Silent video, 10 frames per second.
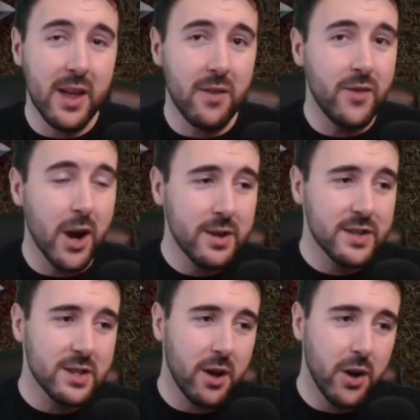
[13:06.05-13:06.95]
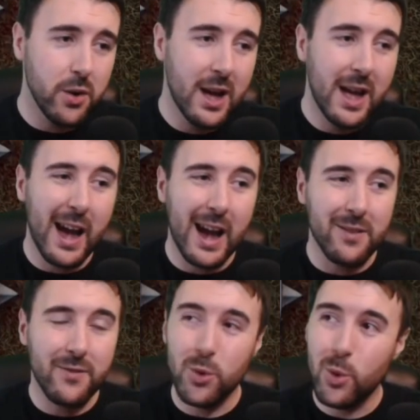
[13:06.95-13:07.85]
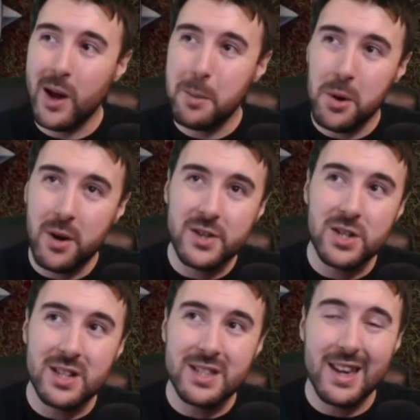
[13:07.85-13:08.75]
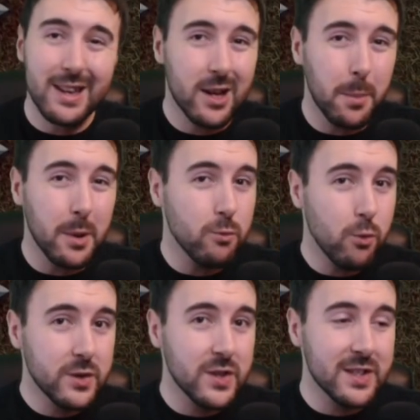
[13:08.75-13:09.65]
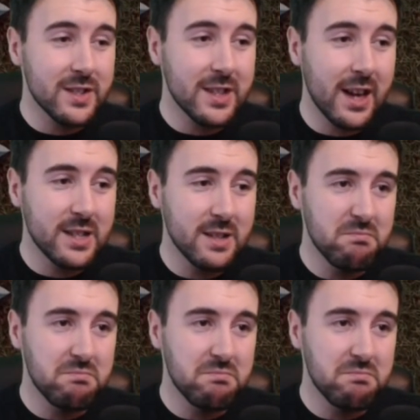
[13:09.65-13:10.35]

They're very slow, and for that price you could take a couple of Rotters instead.